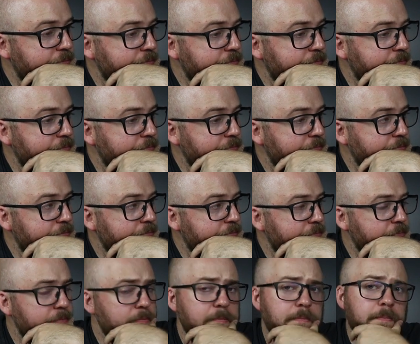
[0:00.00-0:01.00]

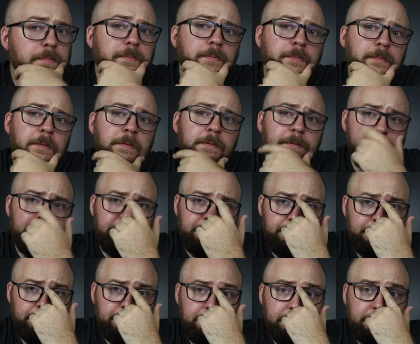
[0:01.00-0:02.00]

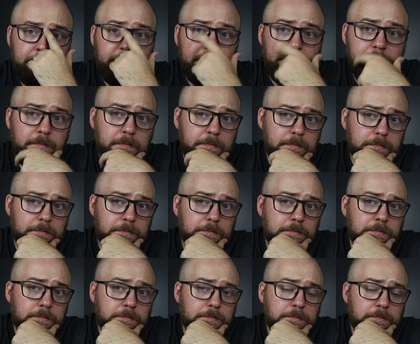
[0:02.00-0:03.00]

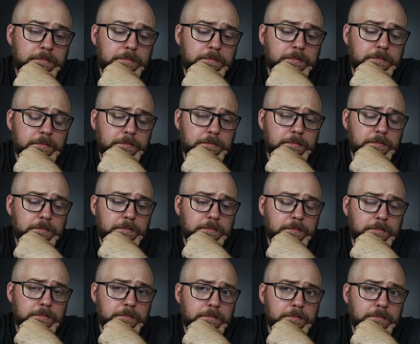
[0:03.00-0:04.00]

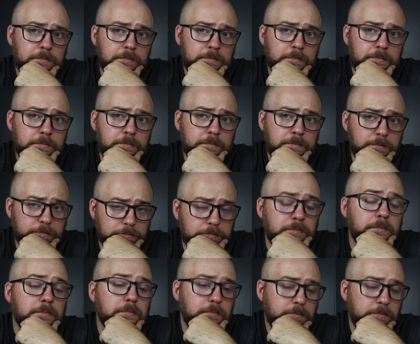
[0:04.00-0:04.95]
(not speaking)